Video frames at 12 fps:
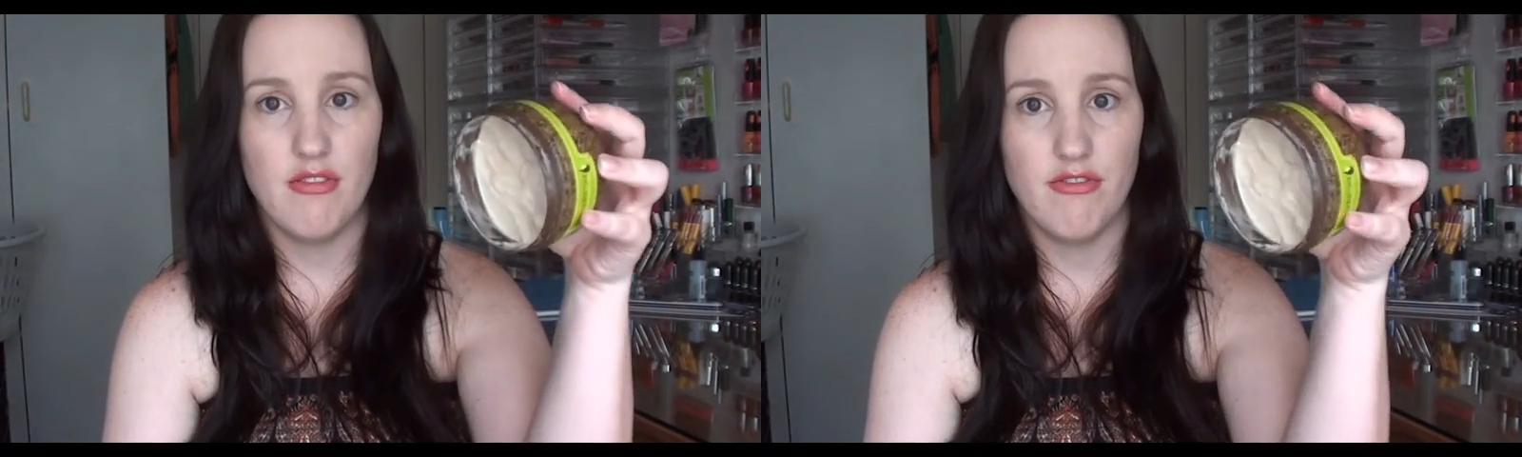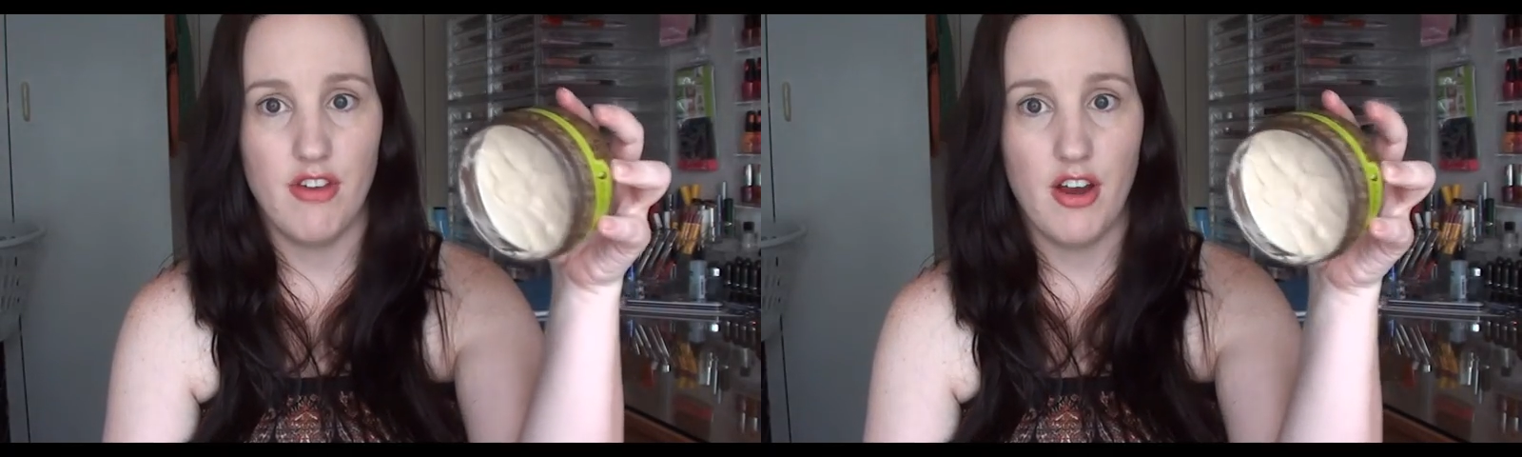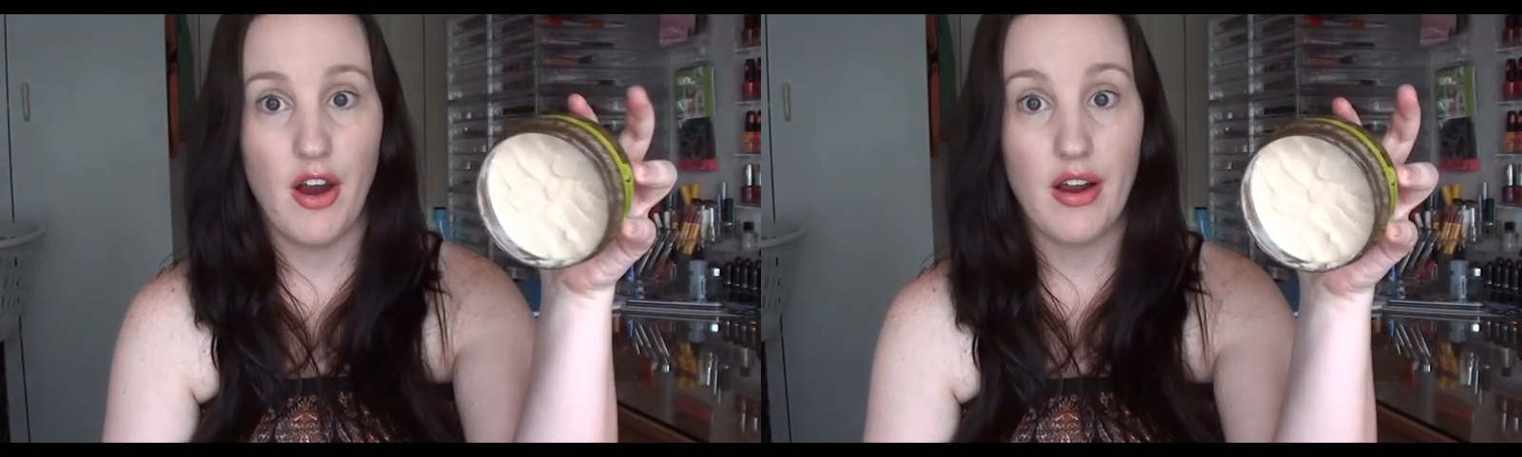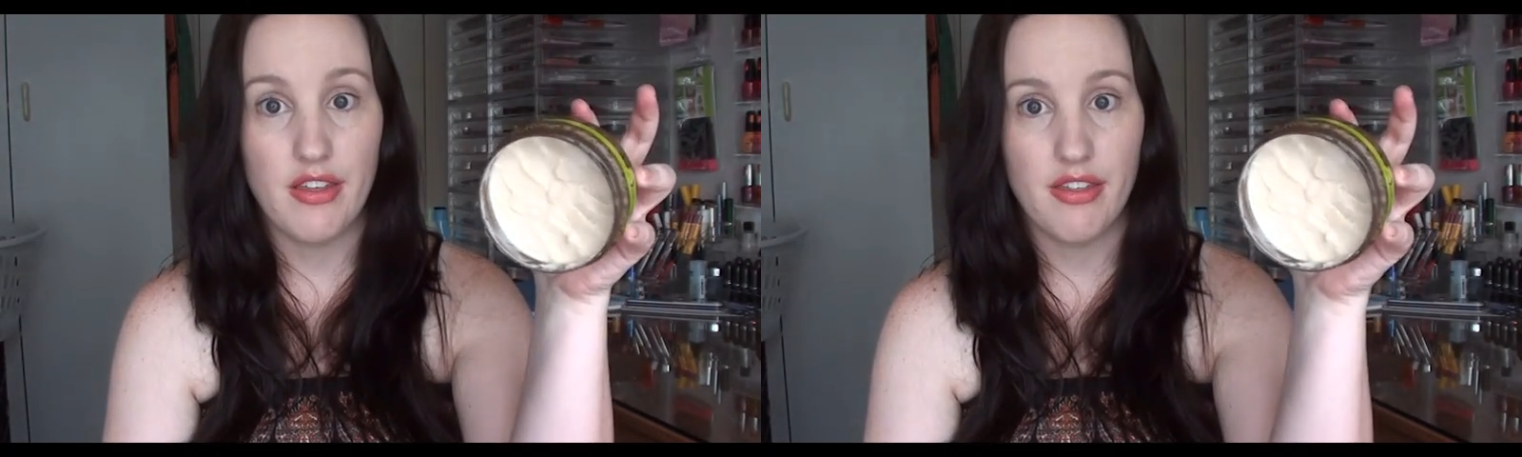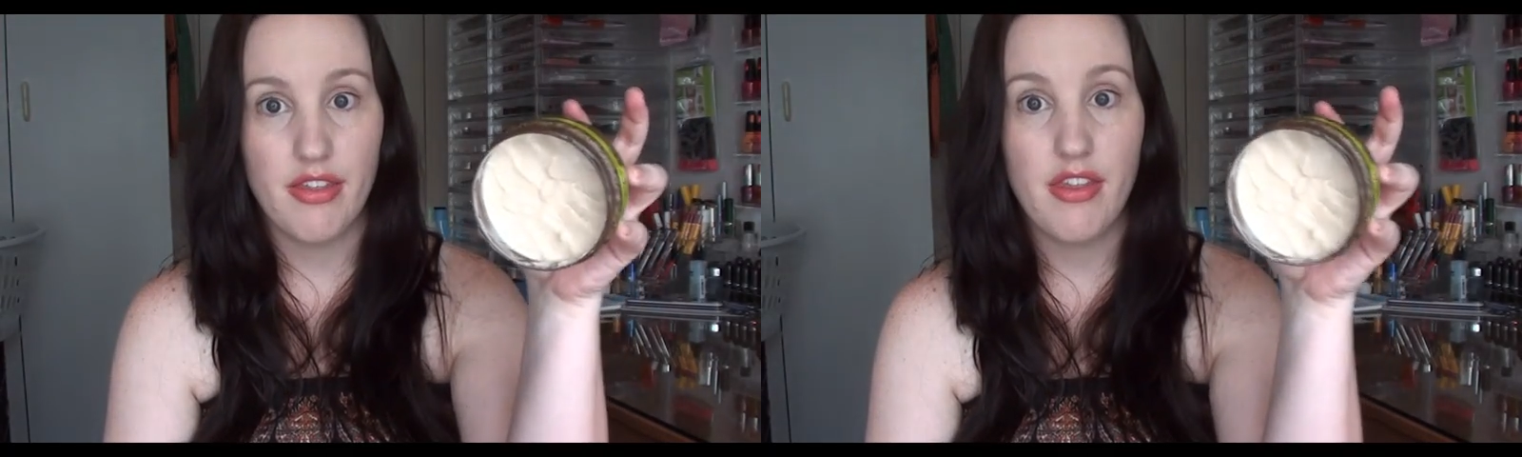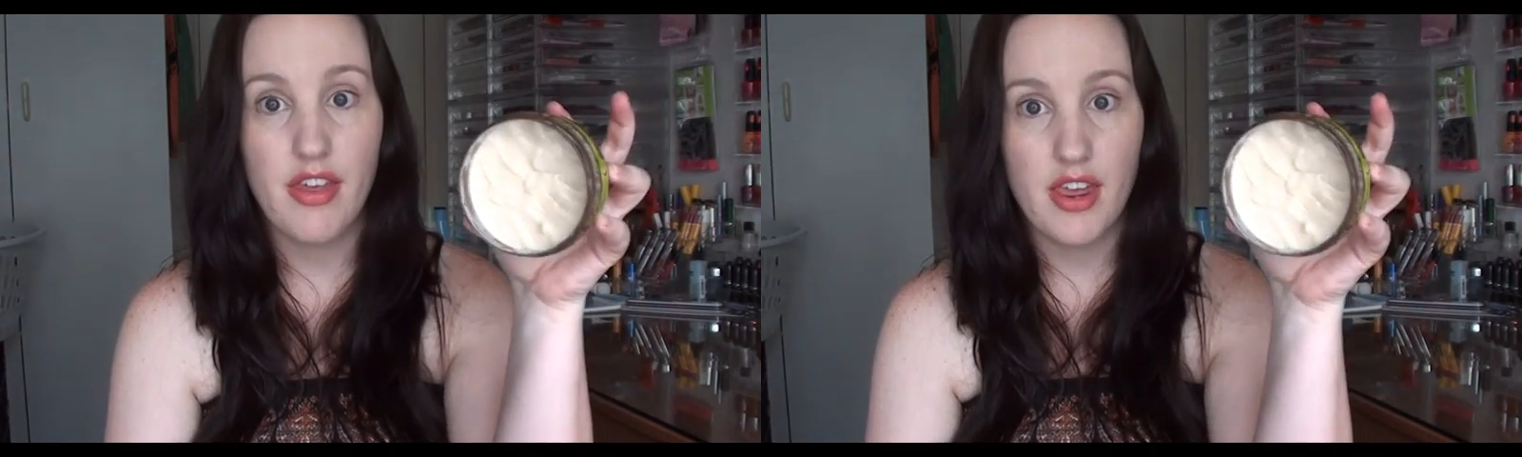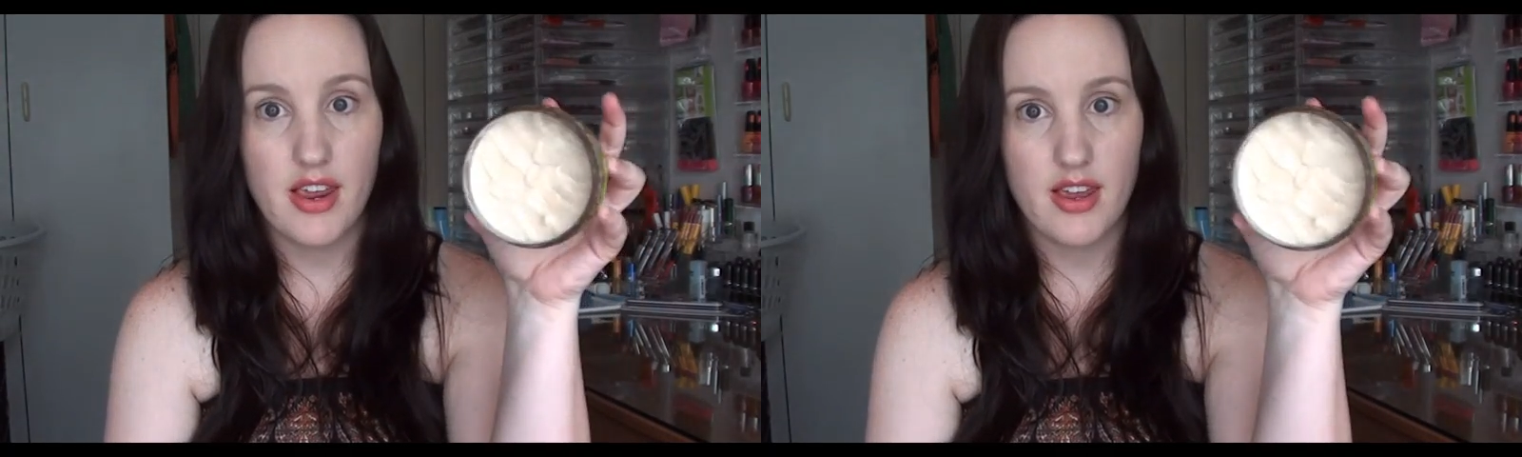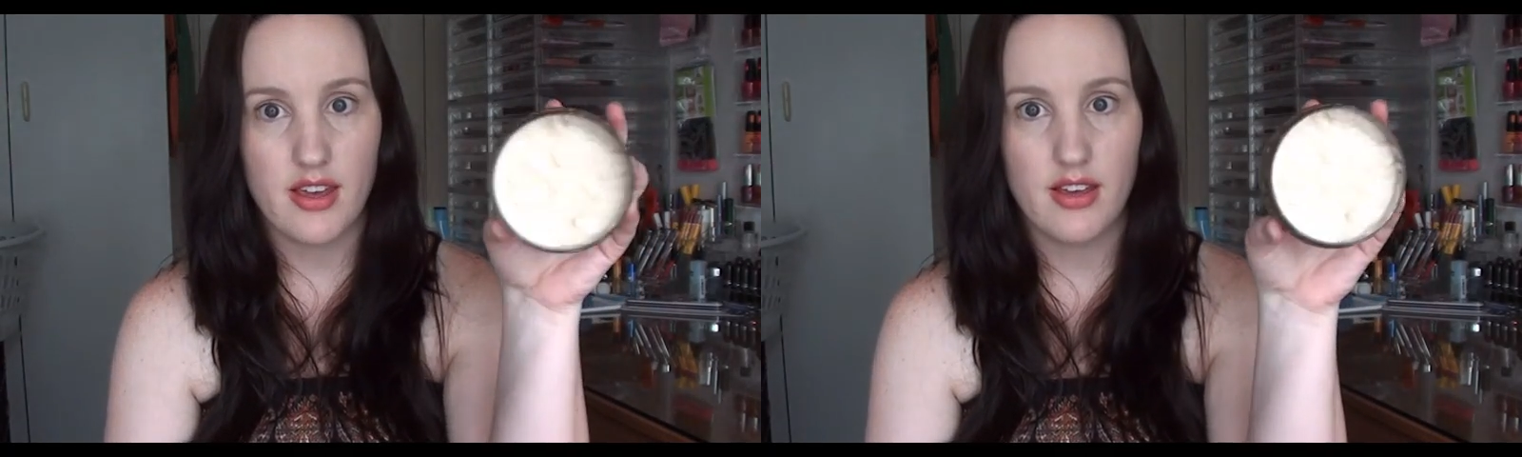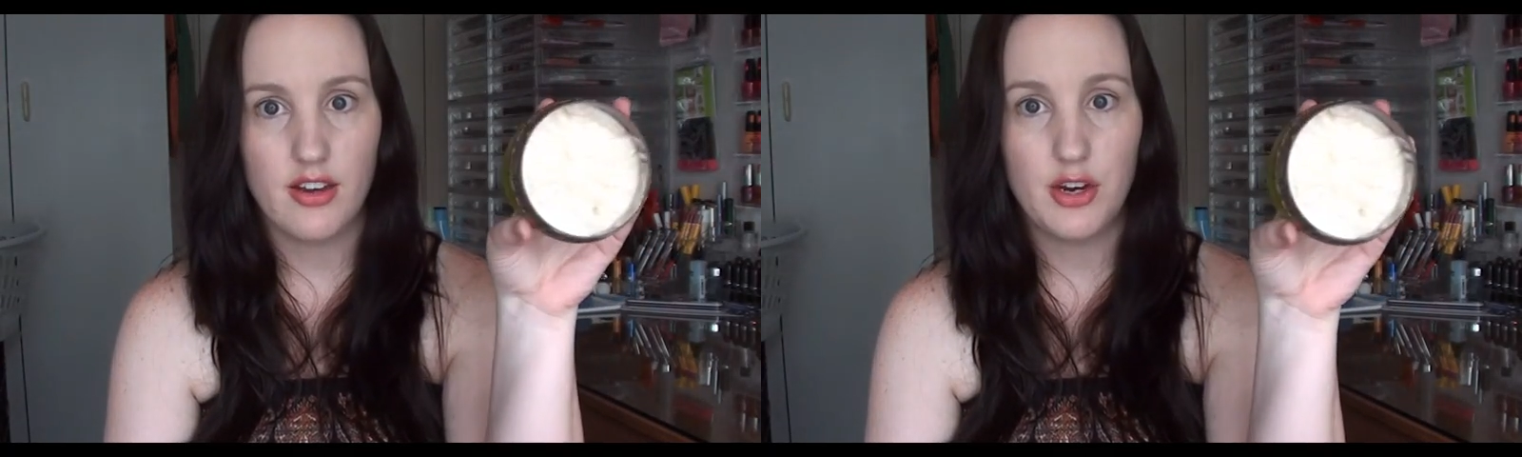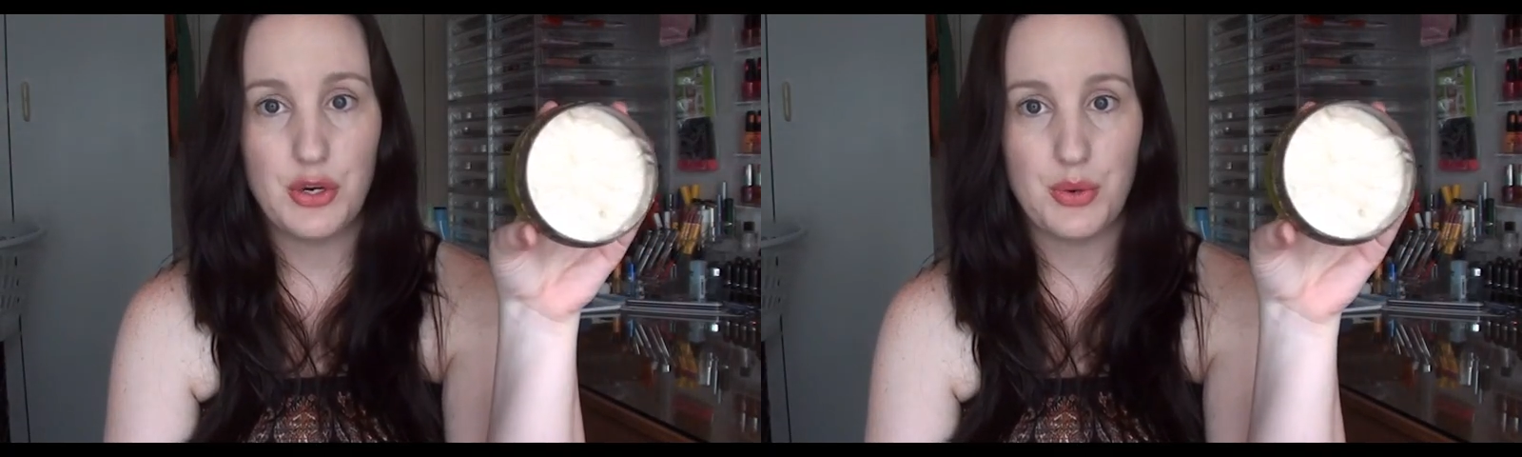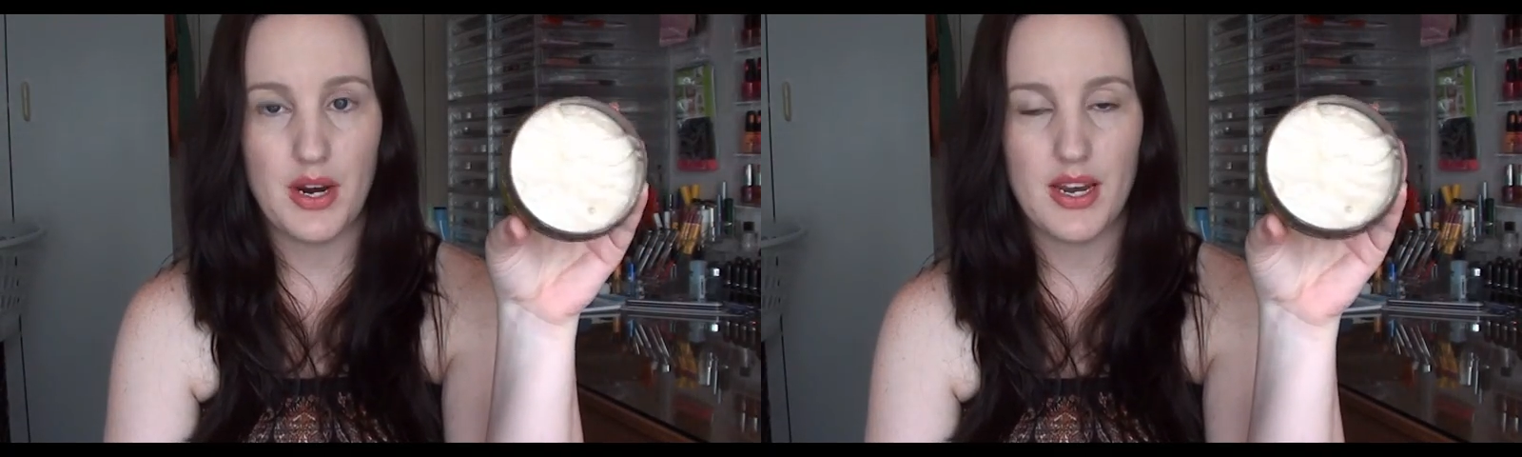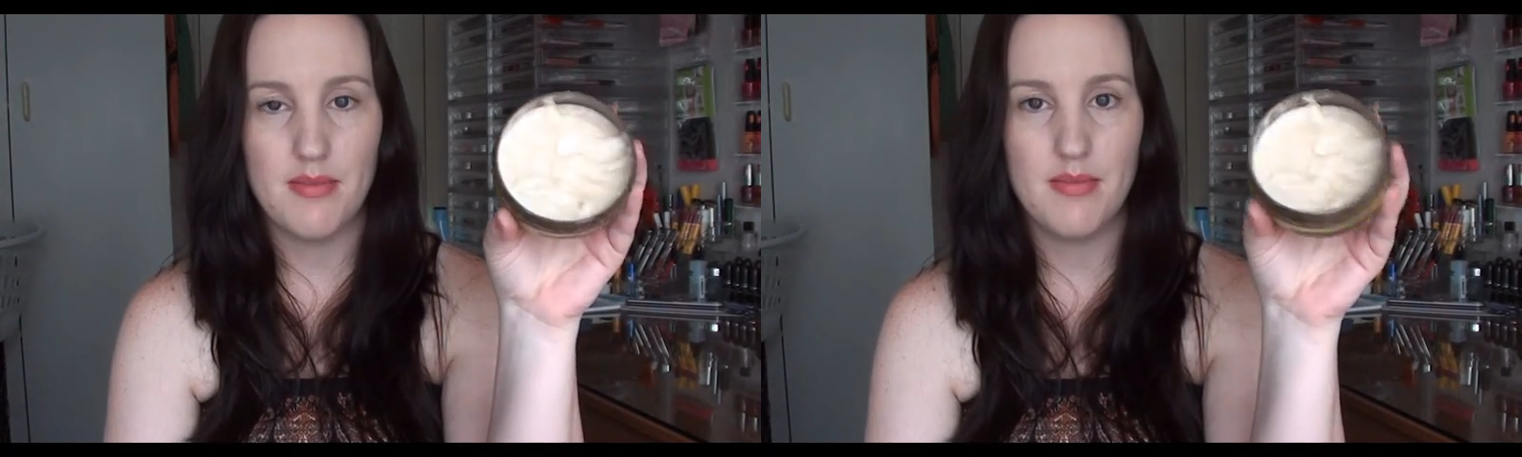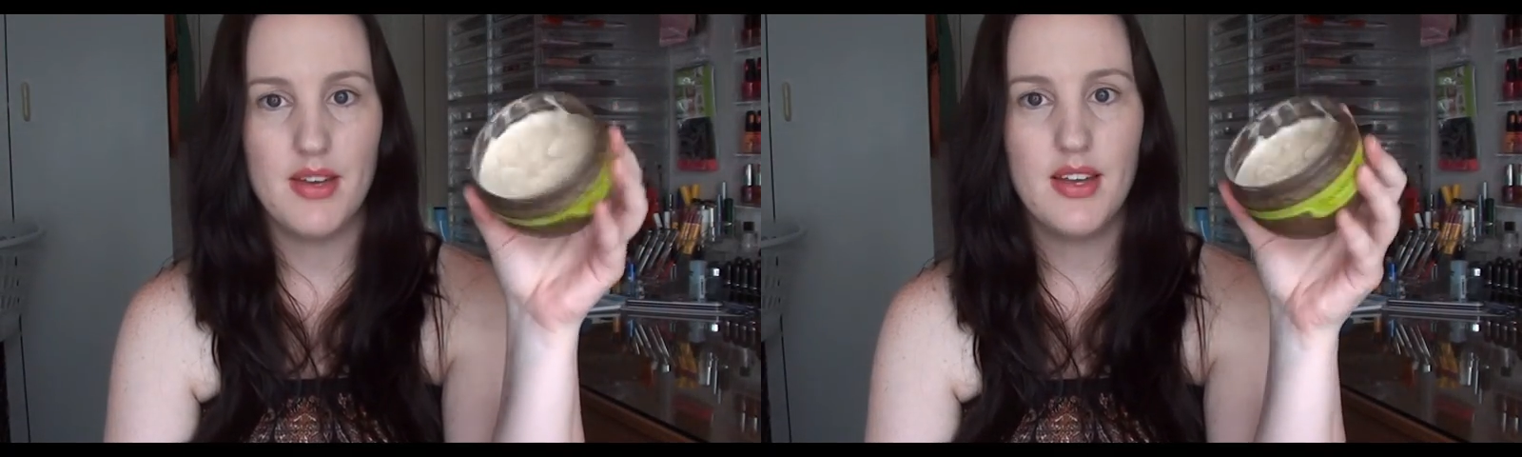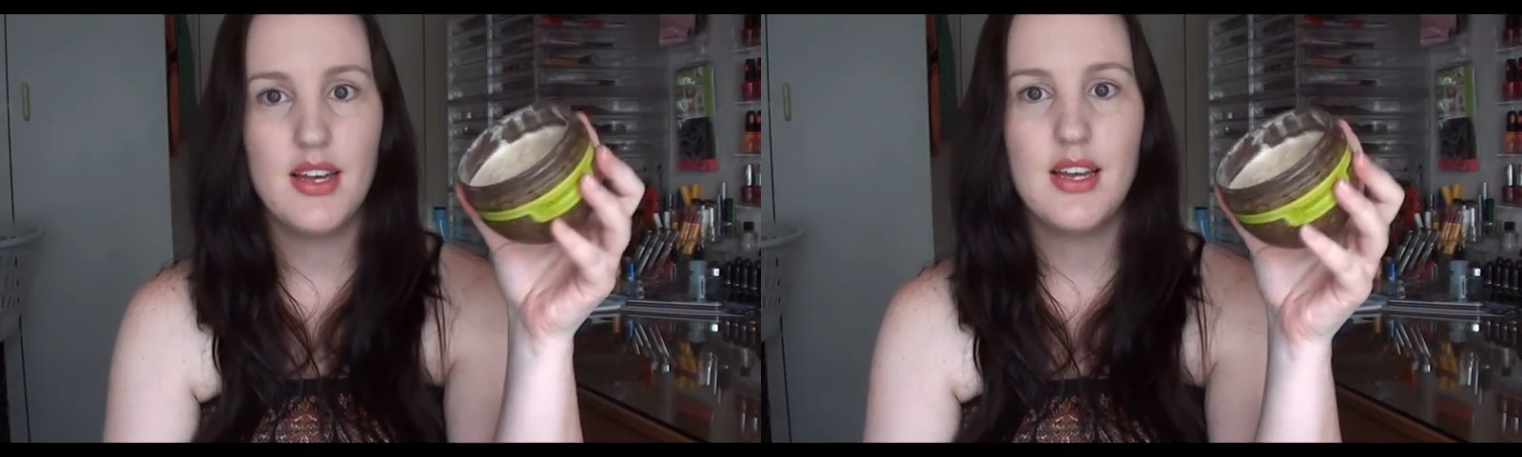very thick cream.